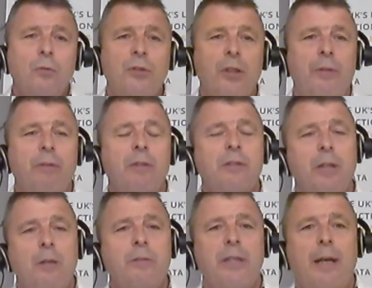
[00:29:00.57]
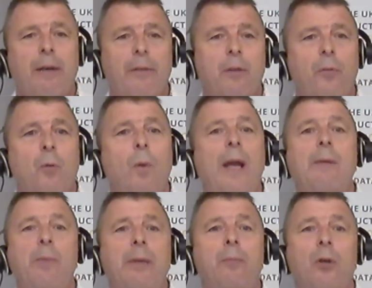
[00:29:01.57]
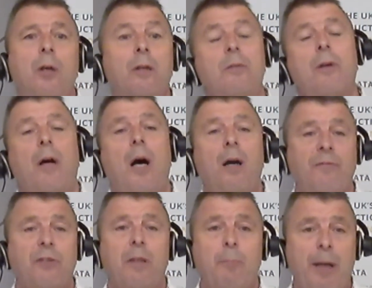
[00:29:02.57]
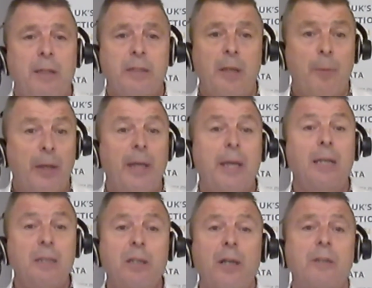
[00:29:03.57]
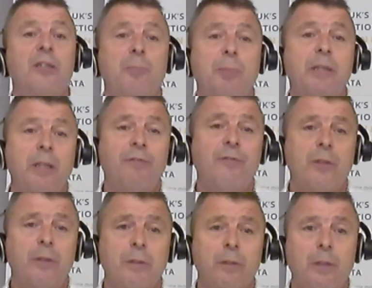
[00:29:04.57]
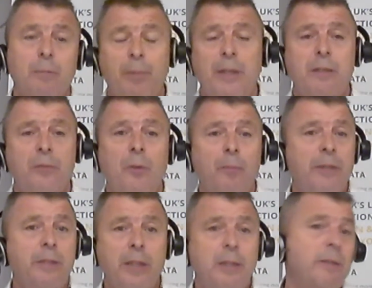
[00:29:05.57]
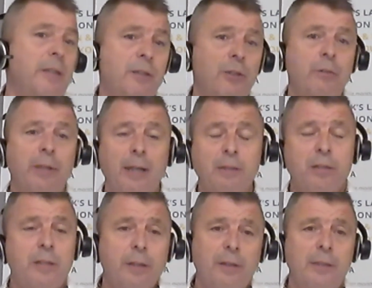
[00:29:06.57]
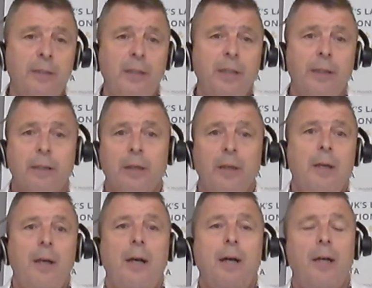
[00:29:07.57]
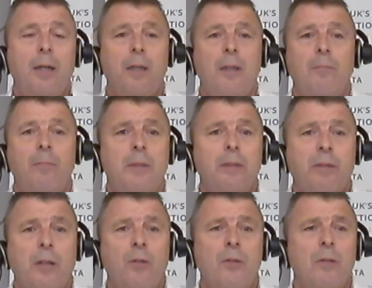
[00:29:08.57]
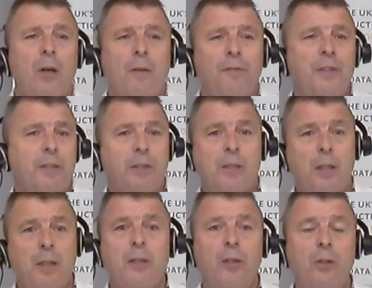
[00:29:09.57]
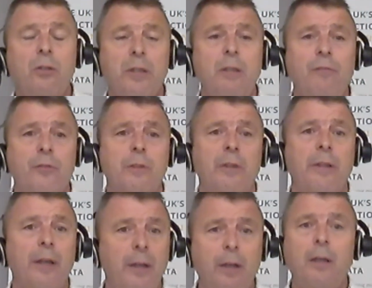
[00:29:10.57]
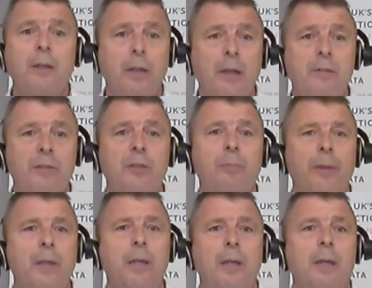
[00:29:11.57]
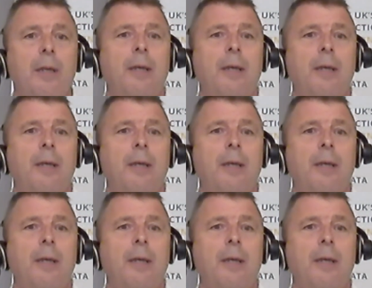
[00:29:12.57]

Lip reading: also there is no doubt that the way we work after the pandemic is going to be different compared to what we did in 2019. So offices are going to look different. They are going to be